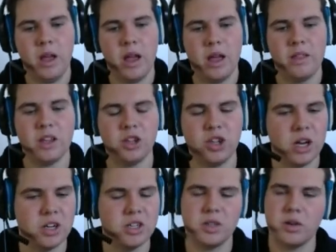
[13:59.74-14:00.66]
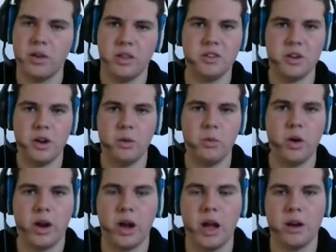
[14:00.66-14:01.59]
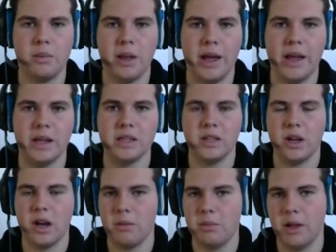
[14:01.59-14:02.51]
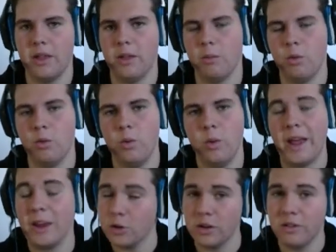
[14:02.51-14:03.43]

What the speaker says: And then Chutch is sort of the dirty work kind of player. He's the kind of player that will entry